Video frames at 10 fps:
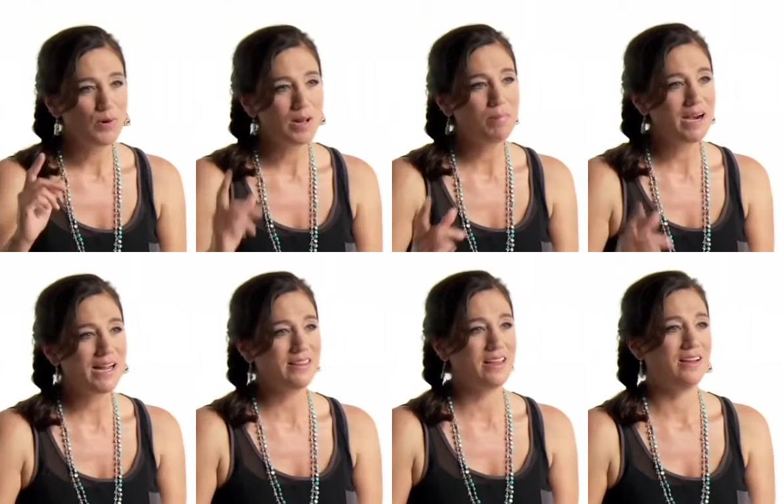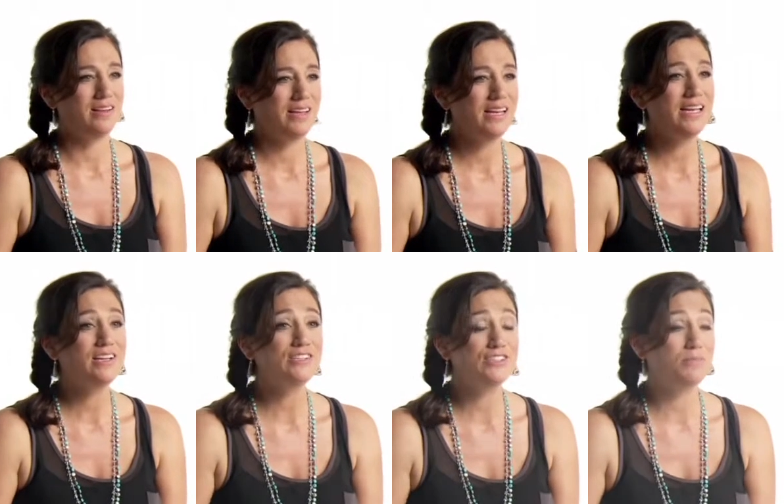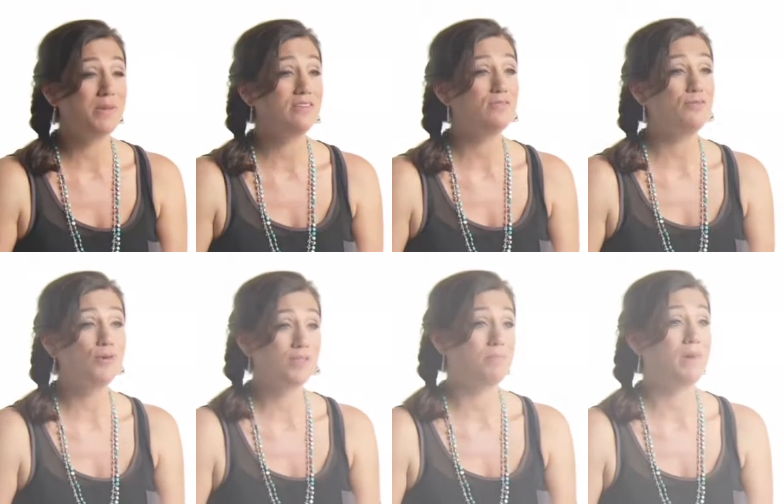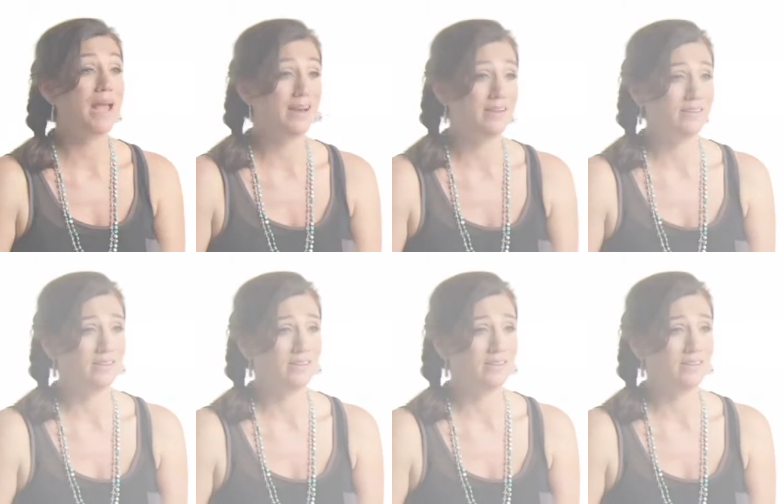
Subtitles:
Por el Planeta, in English it means for the planet,